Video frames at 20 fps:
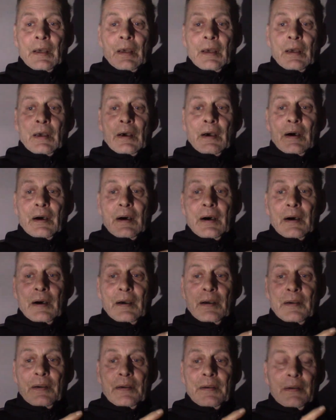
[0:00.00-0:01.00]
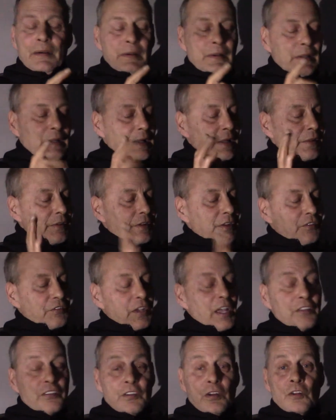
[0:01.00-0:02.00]
Uh, this
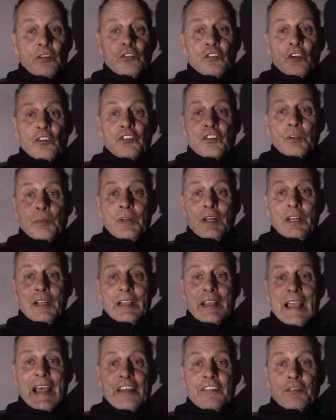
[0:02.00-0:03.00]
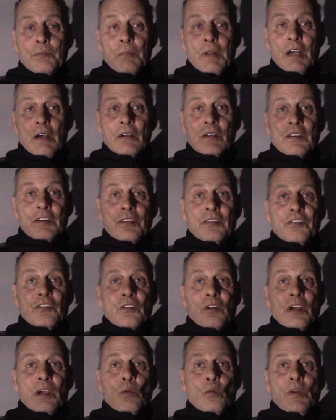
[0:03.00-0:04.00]
has an adjustable gas block so
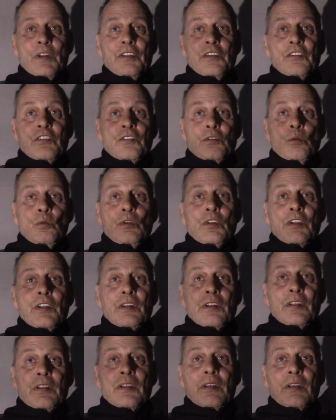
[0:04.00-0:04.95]
that when you shoot it